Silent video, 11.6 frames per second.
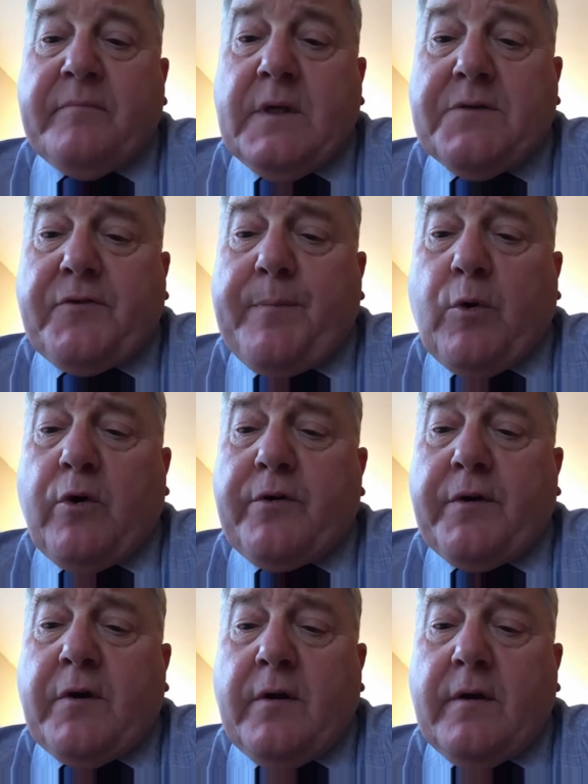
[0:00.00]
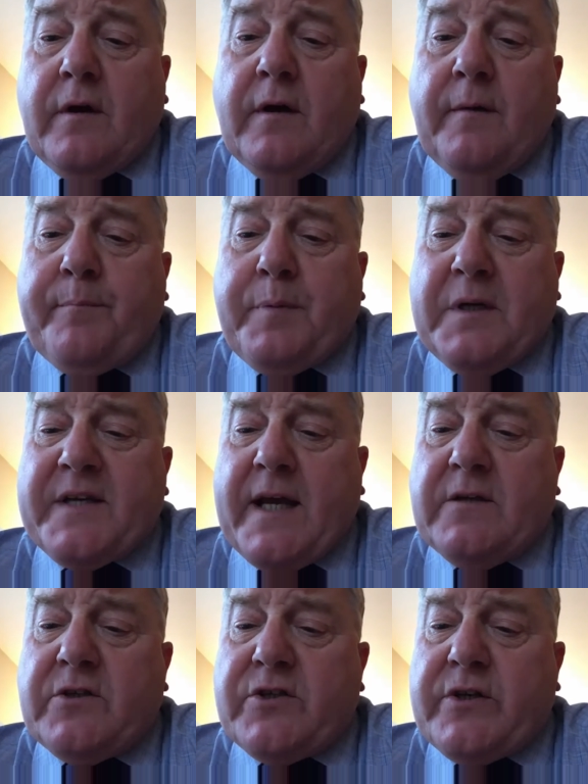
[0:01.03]
This report
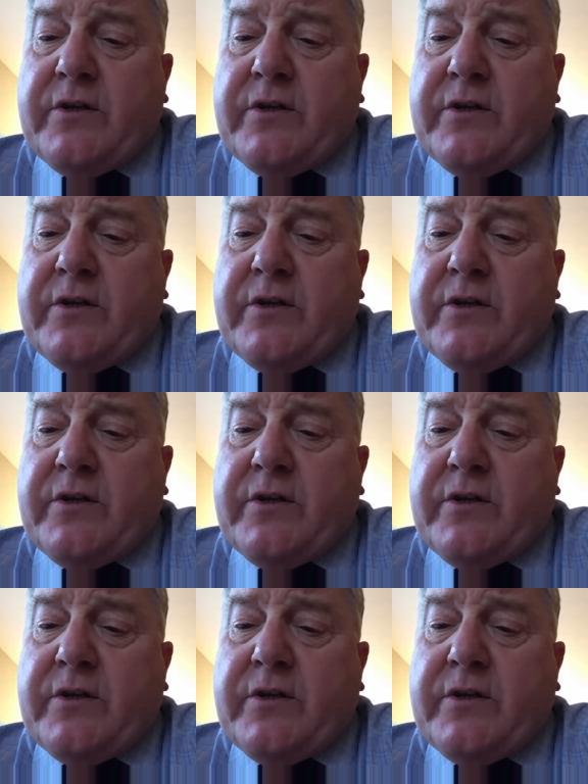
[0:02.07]
presented